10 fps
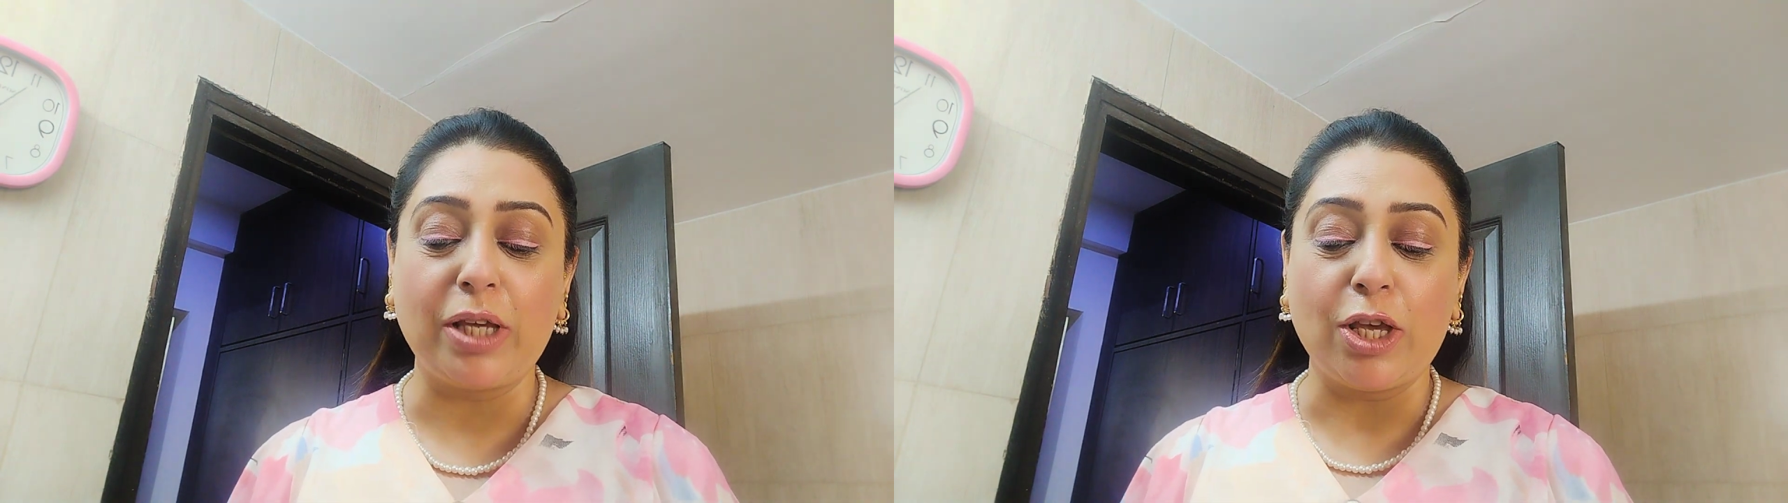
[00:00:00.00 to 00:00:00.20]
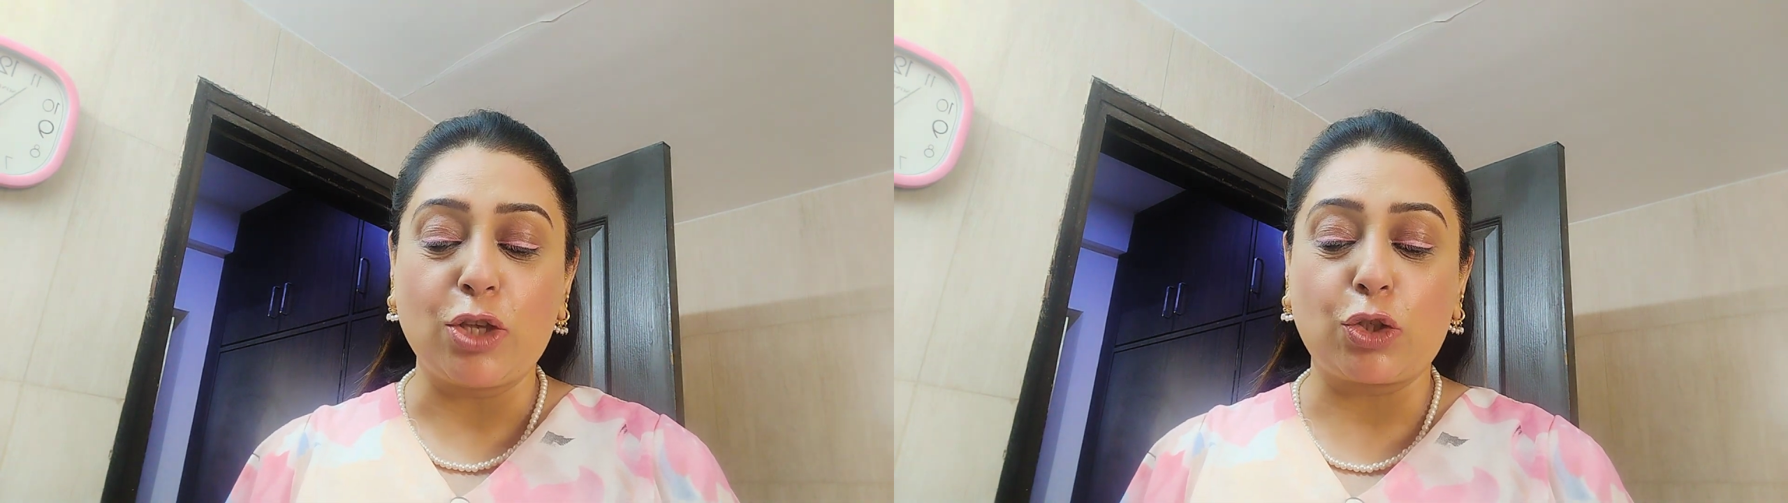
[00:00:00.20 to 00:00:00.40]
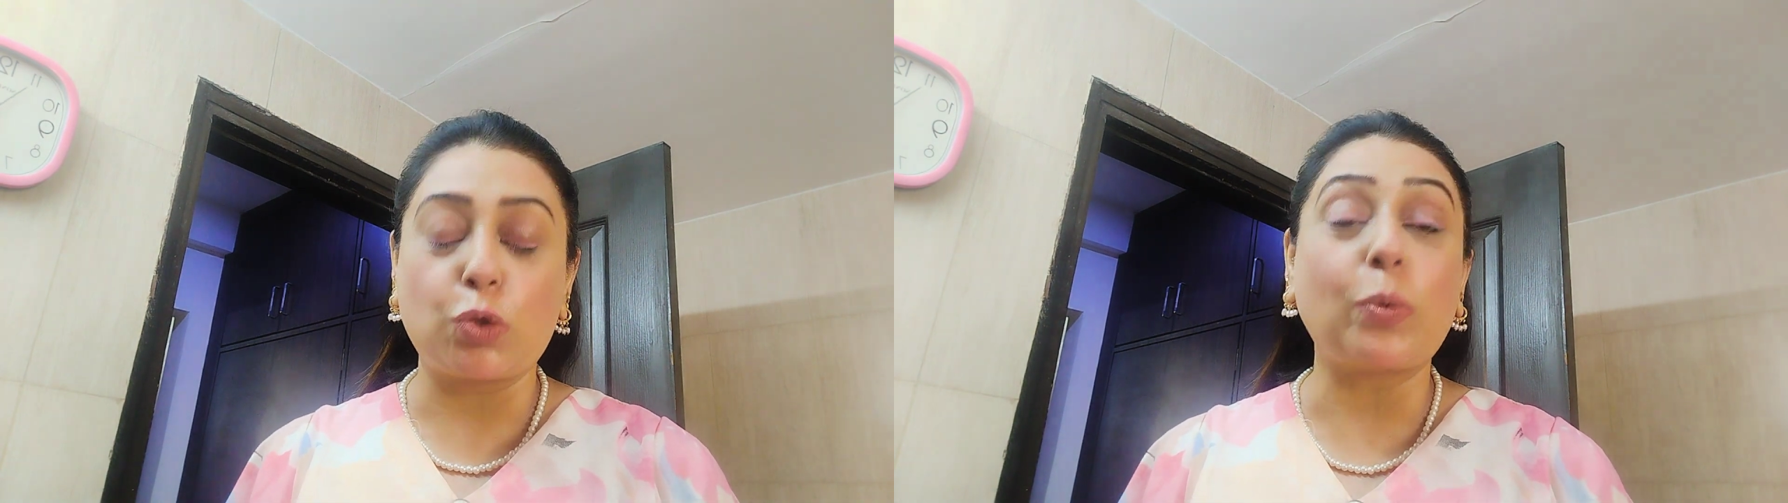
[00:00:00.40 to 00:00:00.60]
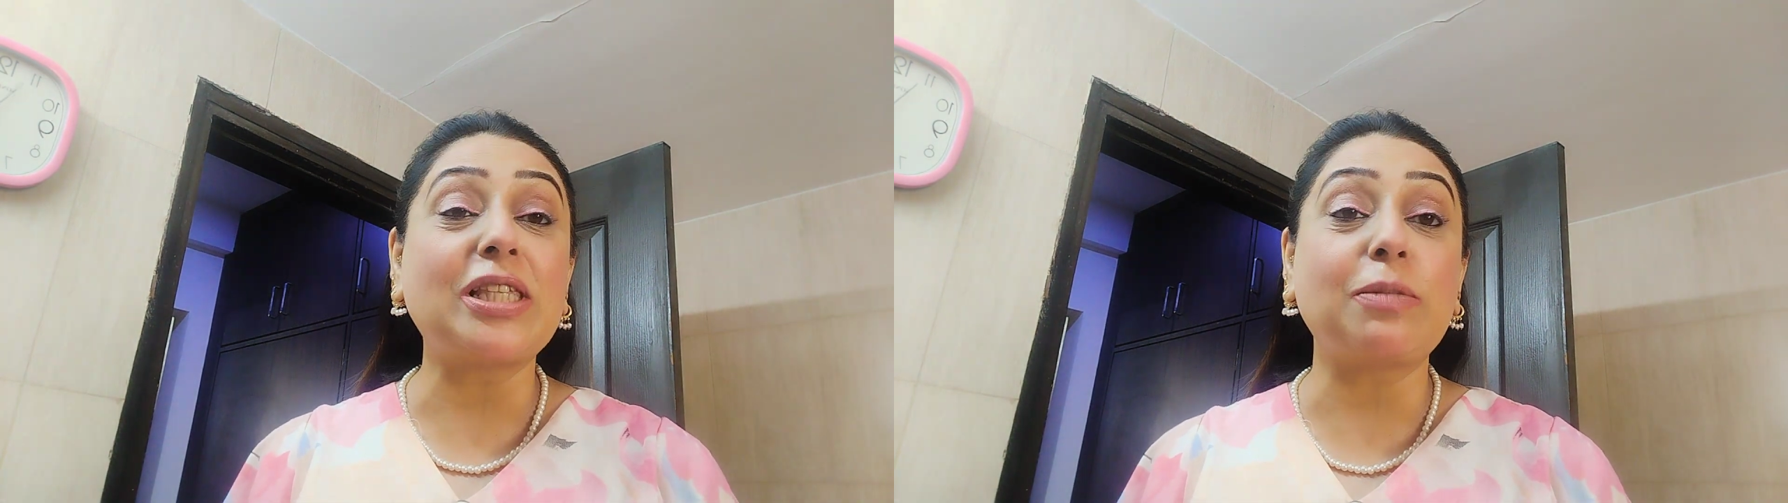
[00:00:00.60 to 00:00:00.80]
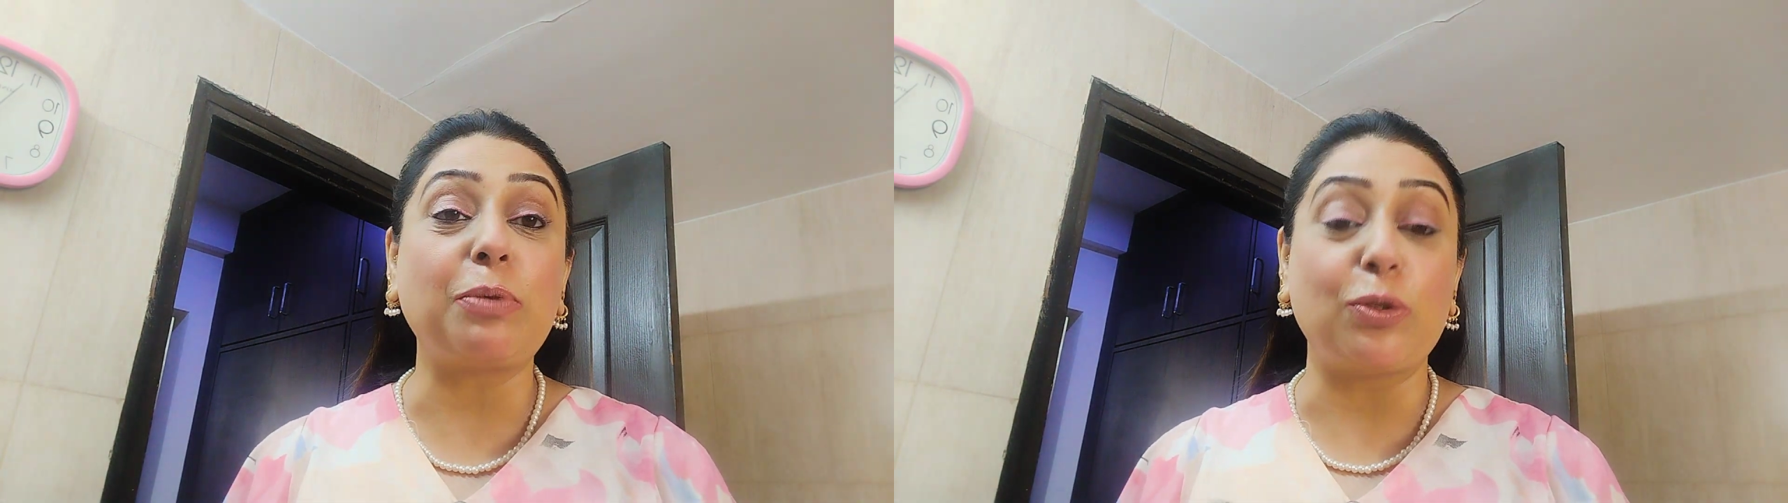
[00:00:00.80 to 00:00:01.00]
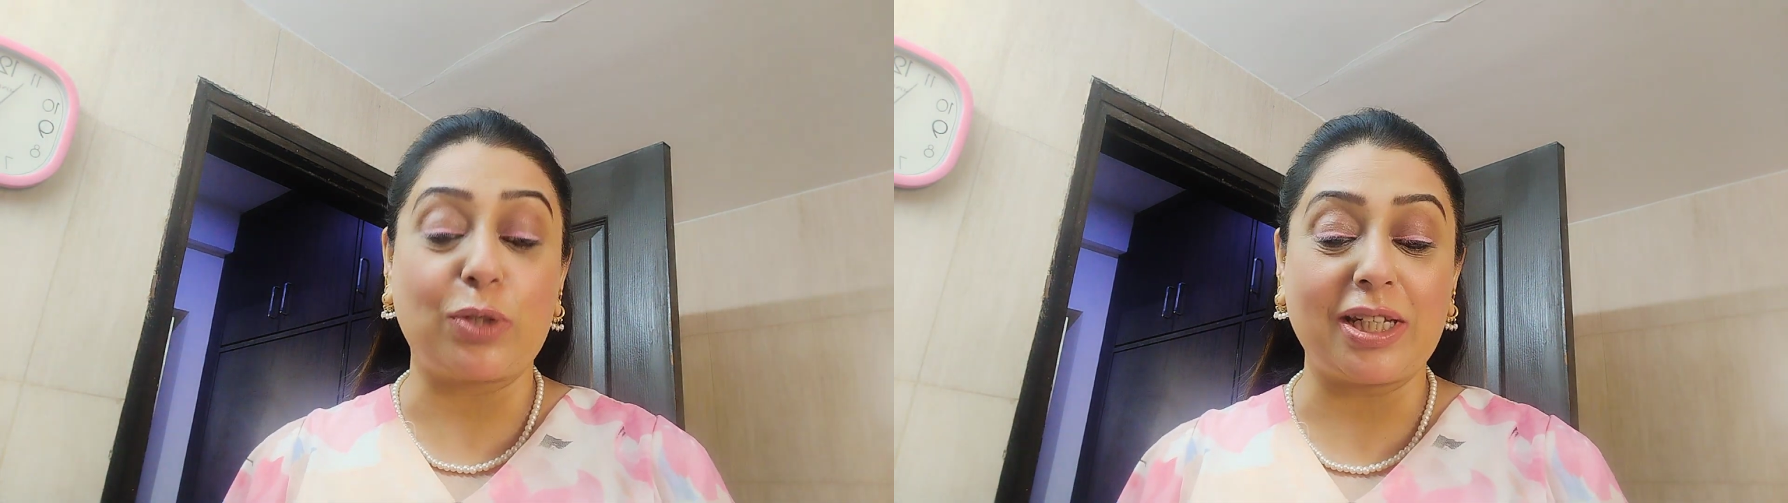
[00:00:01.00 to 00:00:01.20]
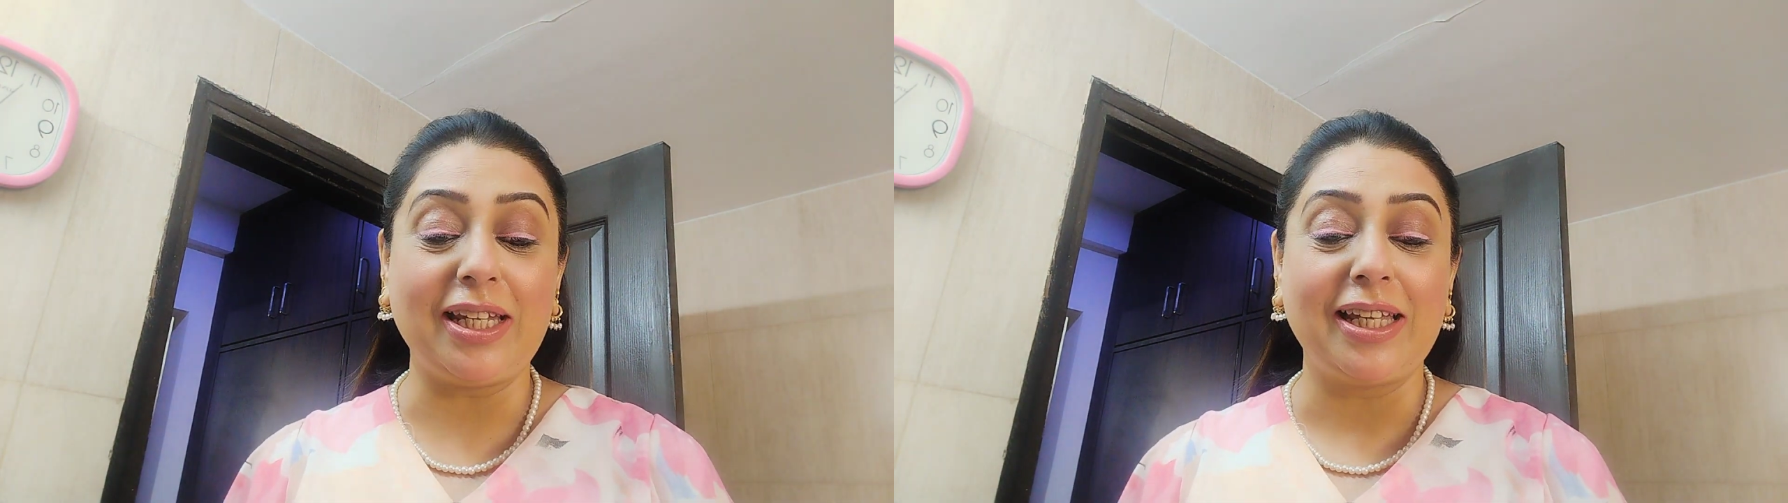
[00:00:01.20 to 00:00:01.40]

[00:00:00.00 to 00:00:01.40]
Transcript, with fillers: Swiss Beauty.